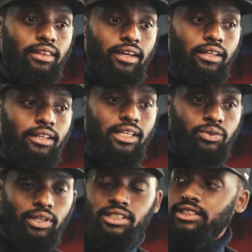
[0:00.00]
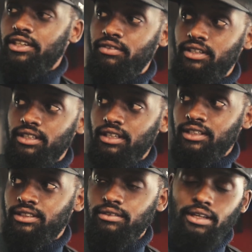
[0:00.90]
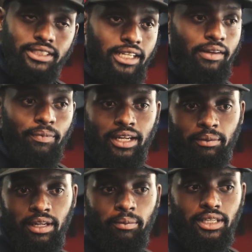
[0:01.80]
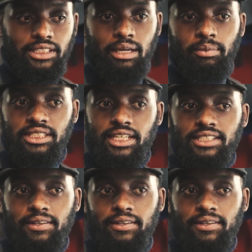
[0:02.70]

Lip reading: Then that's when I saved and said, let me just come and start.